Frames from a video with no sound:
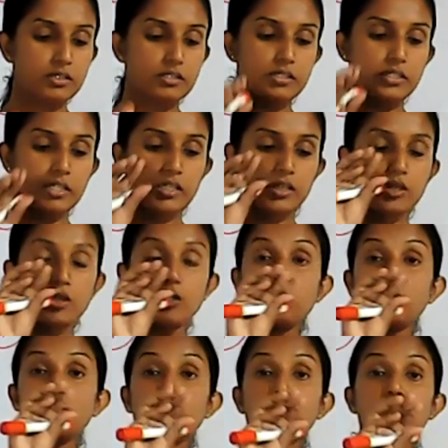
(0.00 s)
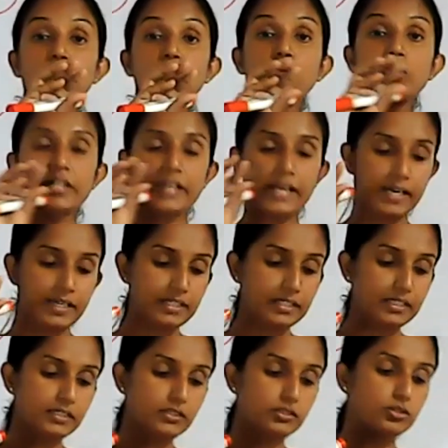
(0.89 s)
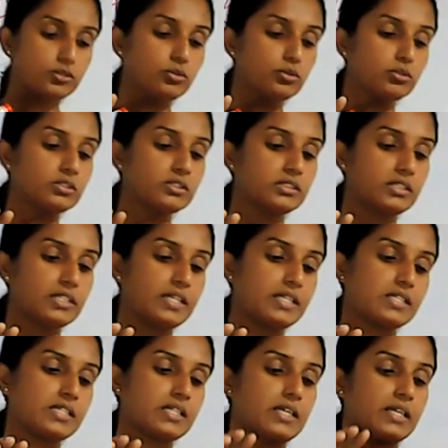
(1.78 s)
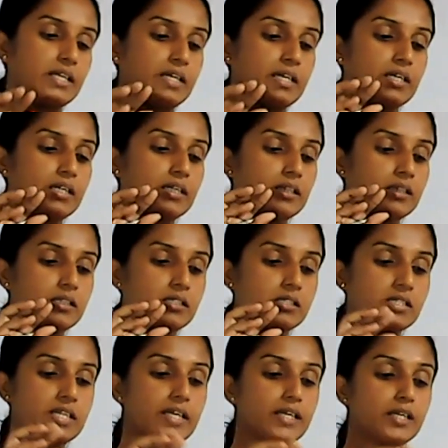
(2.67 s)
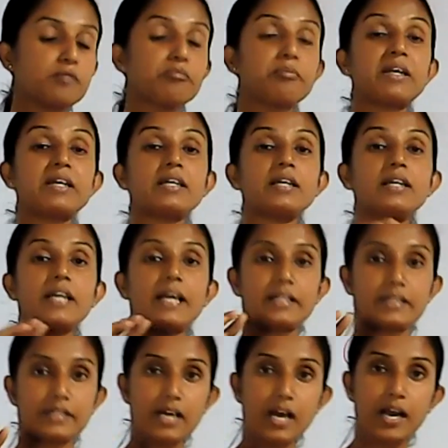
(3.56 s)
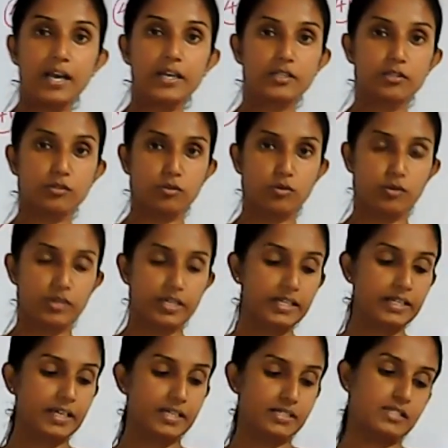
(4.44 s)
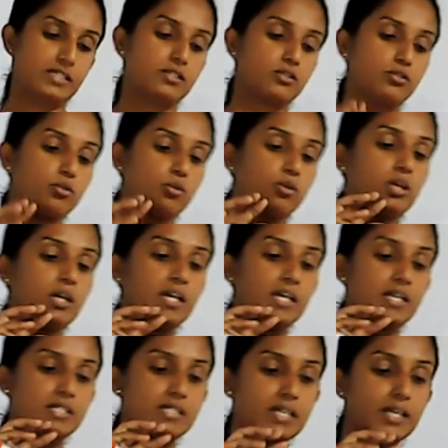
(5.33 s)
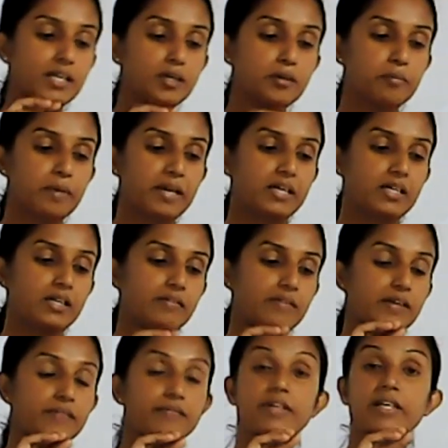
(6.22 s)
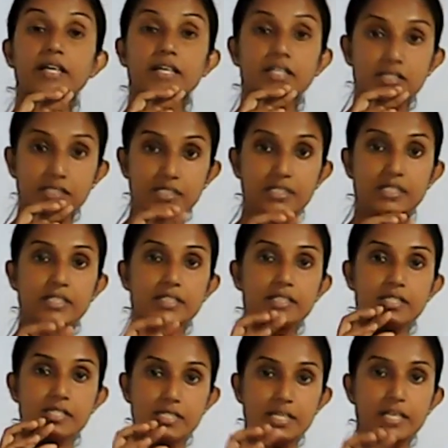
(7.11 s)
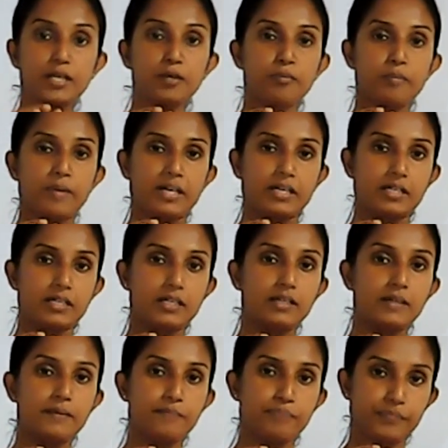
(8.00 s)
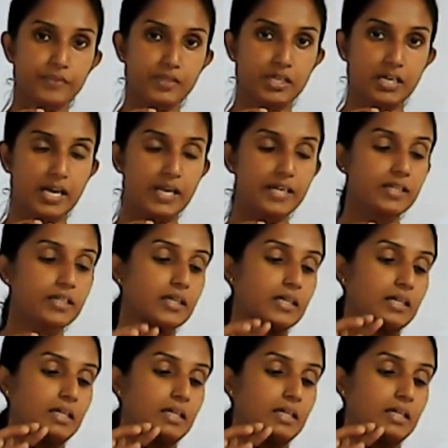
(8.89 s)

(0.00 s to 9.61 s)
the 2 reactants used is here zinc metal and the hydrochloric acid. So zinc metal, when we consider the zinc metal, right,